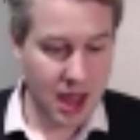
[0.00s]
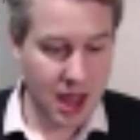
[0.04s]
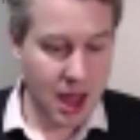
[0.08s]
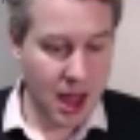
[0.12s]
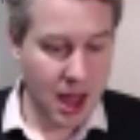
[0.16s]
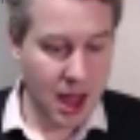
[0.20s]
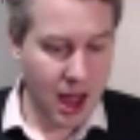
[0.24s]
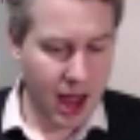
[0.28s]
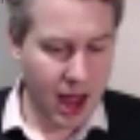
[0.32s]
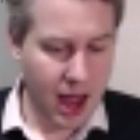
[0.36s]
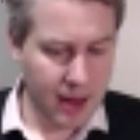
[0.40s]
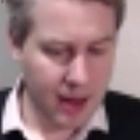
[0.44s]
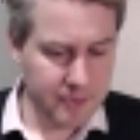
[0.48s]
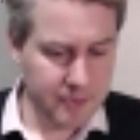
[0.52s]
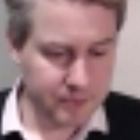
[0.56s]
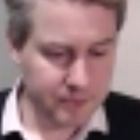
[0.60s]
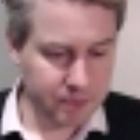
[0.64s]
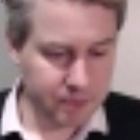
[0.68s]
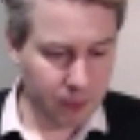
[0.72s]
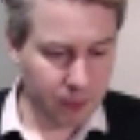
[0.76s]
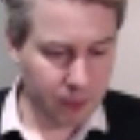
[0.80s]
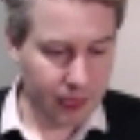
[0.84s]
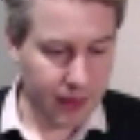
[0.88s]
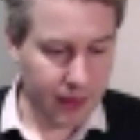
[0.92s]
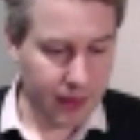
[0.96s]
Um,
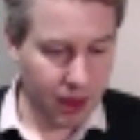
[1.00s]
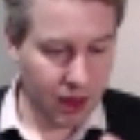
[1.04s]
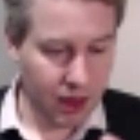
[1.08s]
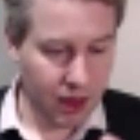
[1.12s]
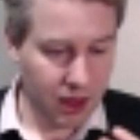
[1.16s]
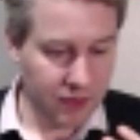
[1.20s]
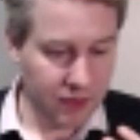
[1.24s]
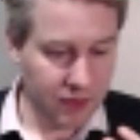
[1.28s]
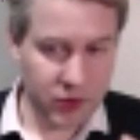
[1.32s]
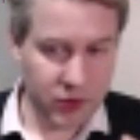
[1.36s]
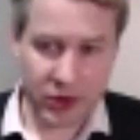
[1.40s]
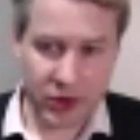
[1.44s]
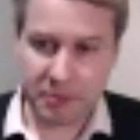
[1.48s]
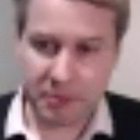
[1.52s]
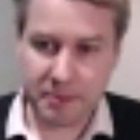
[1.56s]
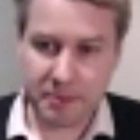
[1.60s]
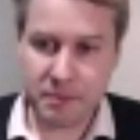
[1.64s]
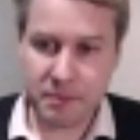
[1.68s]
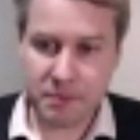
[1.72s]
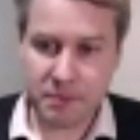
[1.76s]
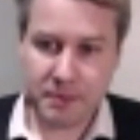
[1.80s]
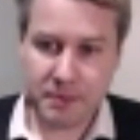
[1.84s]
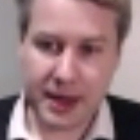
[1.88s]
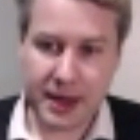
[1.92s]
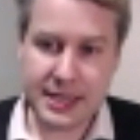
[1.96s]
I've got a
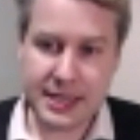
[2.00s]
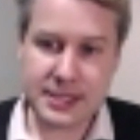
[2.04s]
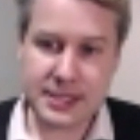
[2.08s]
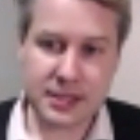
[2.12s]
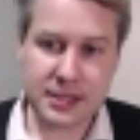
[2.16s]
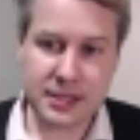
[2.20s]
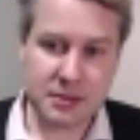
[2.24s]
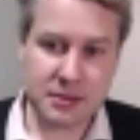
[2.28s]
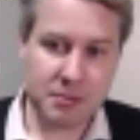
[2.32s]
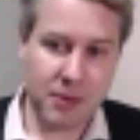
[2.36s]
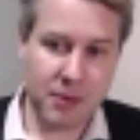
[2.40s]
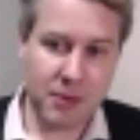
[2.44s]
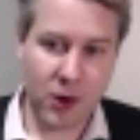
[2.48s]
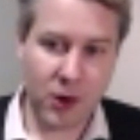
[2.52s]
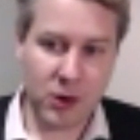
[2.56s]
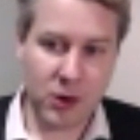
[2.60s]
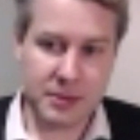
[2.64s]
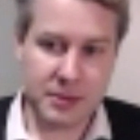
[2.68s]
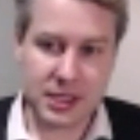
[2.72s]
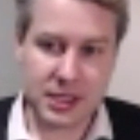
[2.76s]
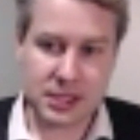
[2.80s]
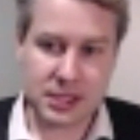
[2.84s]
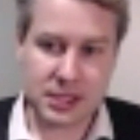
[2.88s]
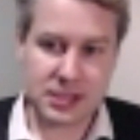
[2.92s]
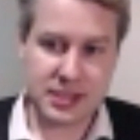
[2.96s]
piece at the
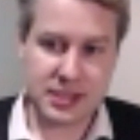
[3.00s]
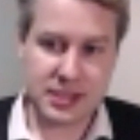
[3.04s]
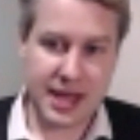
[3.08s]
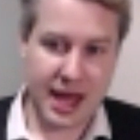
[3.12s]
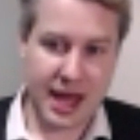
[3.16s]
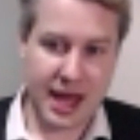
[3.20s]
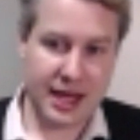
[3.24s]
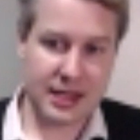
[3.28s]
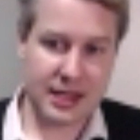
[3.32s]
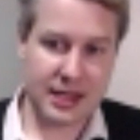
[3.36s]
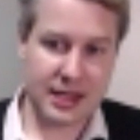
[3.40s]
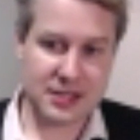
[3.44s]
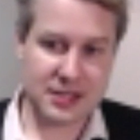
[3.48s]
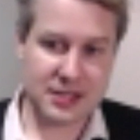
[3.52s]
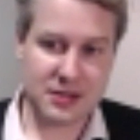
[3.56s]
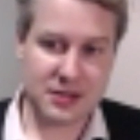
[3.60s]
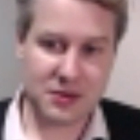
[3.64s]
moment that